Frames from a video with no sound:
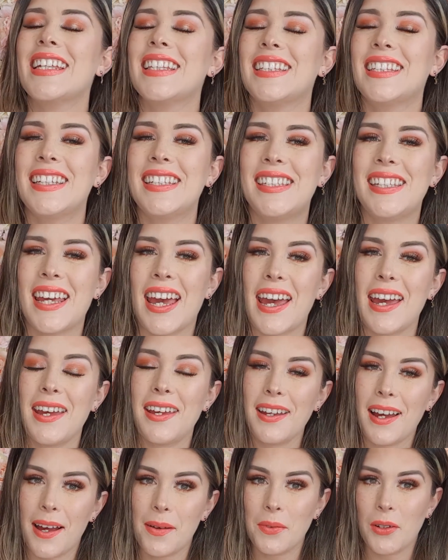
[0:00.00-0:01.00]

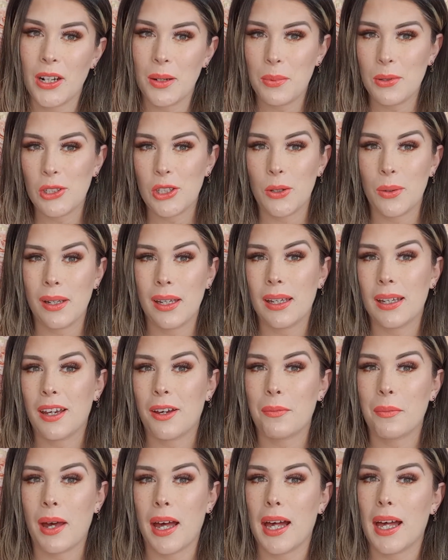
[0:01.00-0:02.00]
Today I'm going to be doing
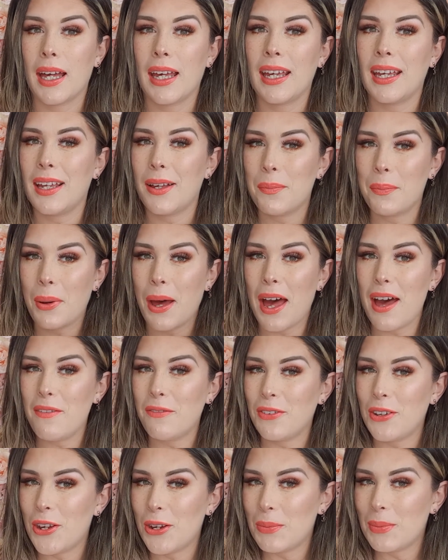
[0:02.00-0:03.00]
my
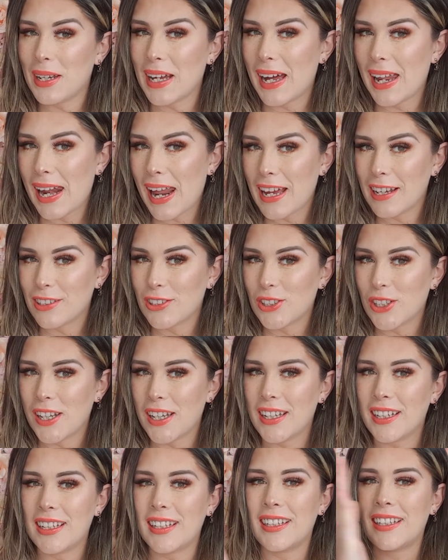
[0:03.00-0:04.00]
perfume
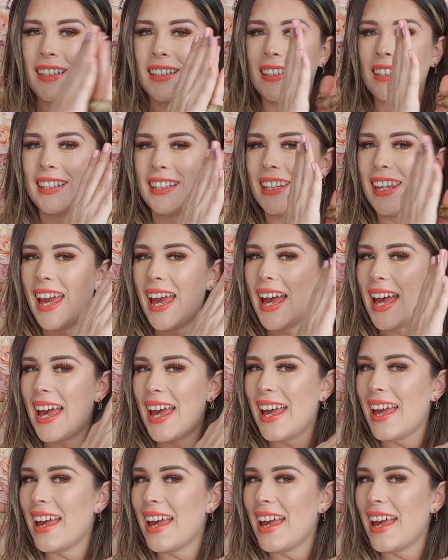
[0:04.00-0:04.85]
collection. Yay!